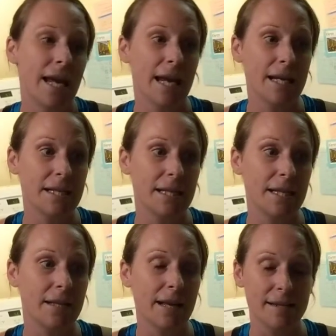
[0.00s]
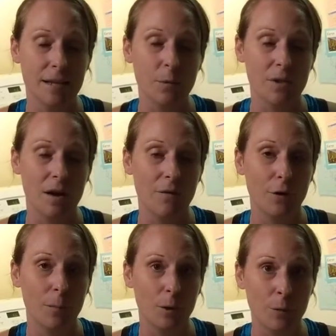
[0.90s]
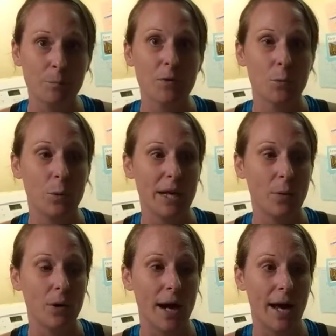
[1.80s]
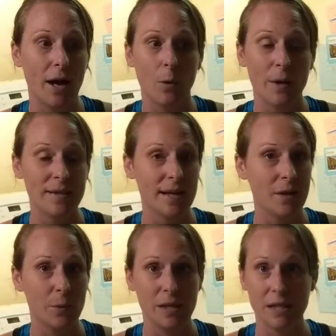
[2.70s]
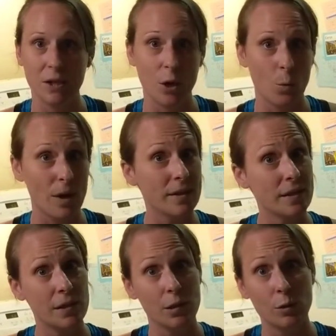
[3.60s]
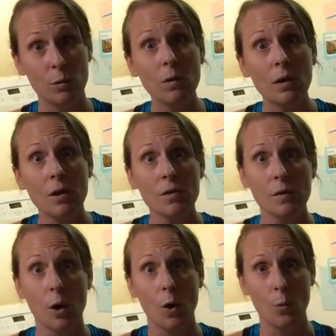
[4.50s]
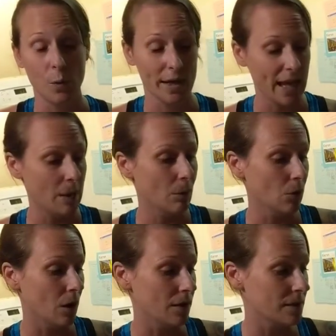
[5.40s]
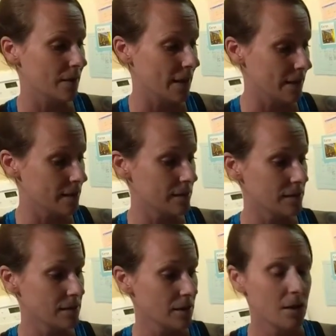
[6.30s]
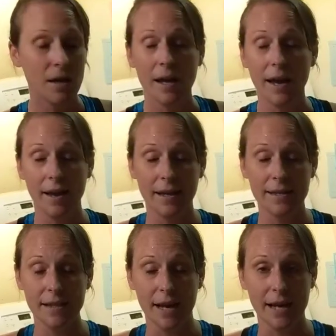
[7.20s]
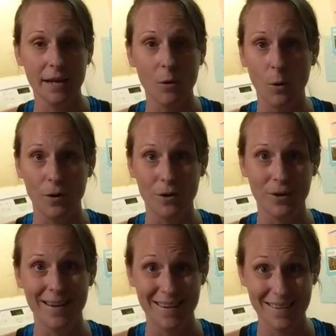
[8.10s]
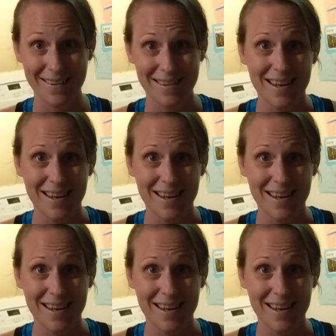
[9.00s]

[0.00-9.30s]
and he like I said was nonverbal. We were at our wits end, we didn't know what to do. So we came across this and I ordered it